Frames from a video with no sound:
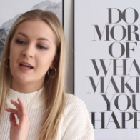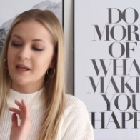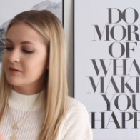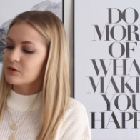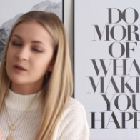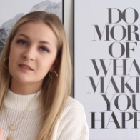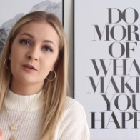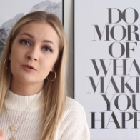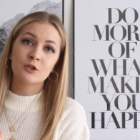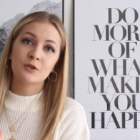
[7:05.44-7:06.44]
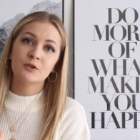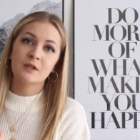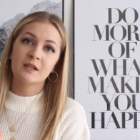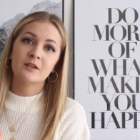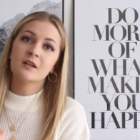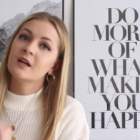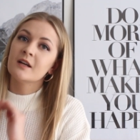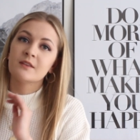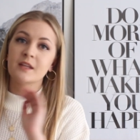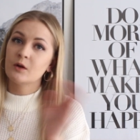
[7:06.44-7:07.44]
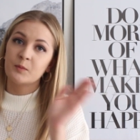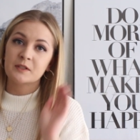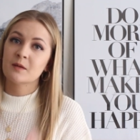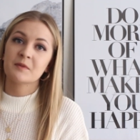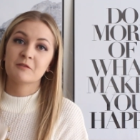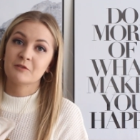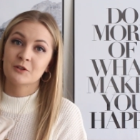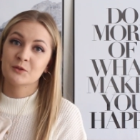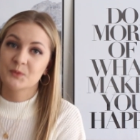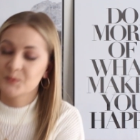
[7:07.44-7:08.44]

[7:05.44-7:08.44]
Even the ones I don't show you here, there'll be something for you.